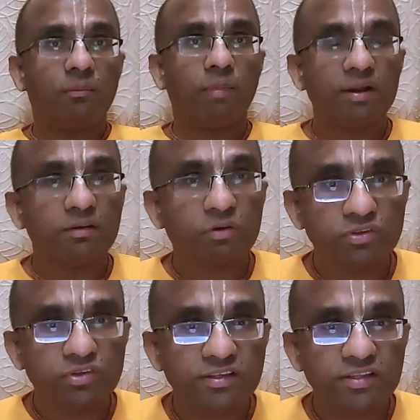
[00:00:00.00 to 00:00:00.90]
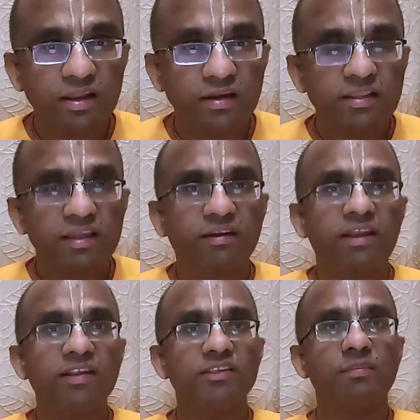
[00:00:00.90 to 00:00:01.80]
But you could say it's like, it's like a
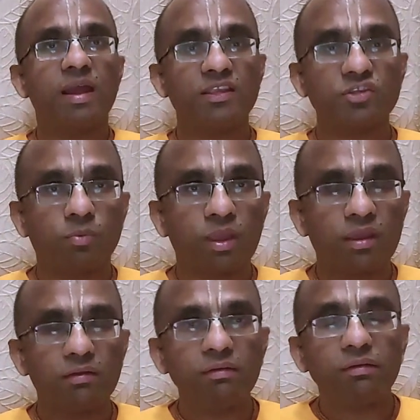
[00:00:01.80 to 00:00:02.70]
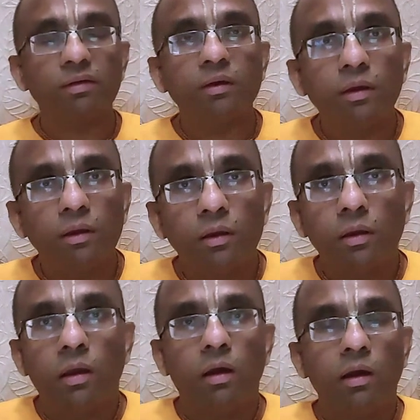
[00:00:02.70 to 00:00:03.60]
tennis match where
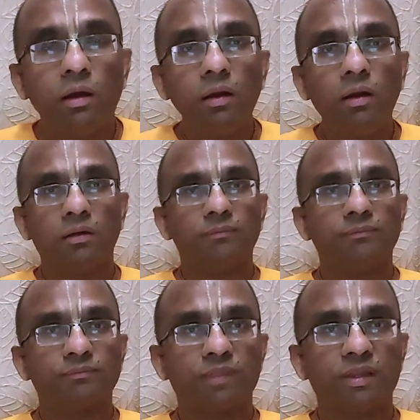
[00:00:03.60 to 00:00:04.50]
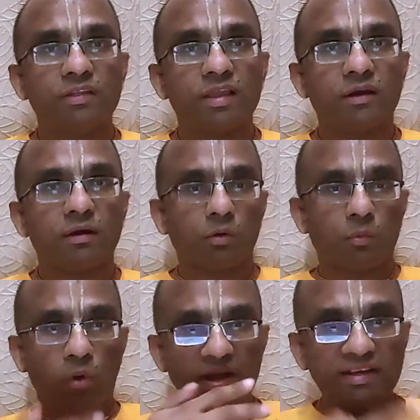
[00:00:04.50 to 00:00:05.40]
um, it's like a
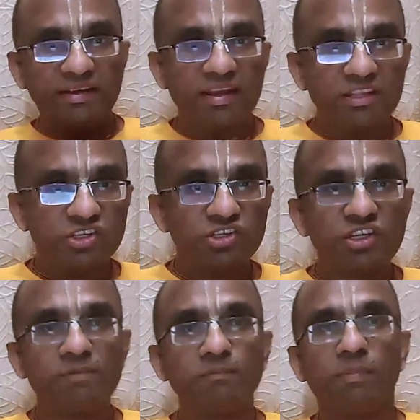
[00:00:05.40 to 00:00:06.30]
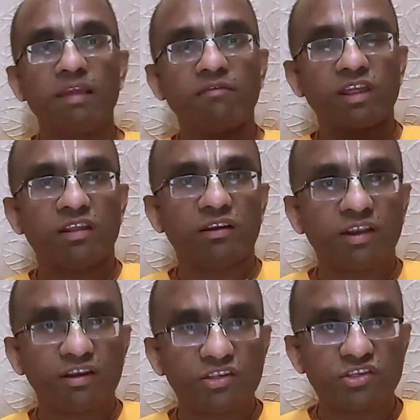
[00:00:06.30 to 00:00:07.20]
one tennis team playing with another
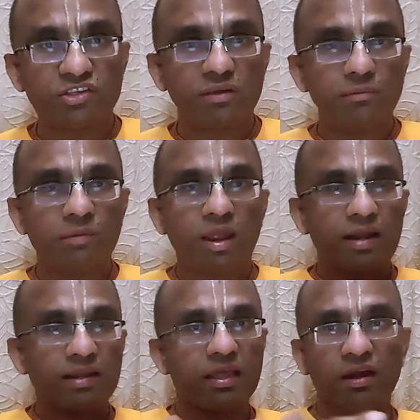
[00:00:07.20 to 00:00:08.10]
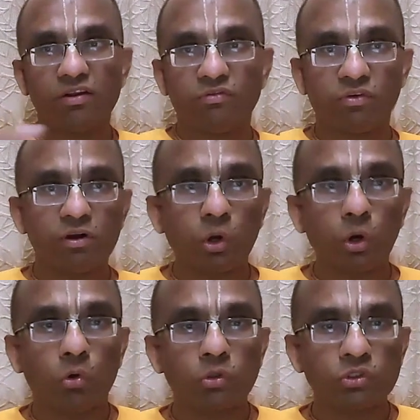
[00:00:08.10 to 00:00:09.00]
tennis team and there are different
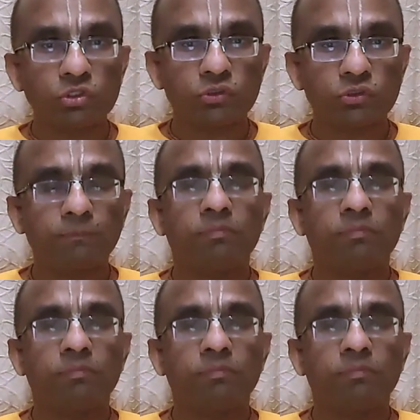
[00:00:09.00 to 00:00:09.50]
courts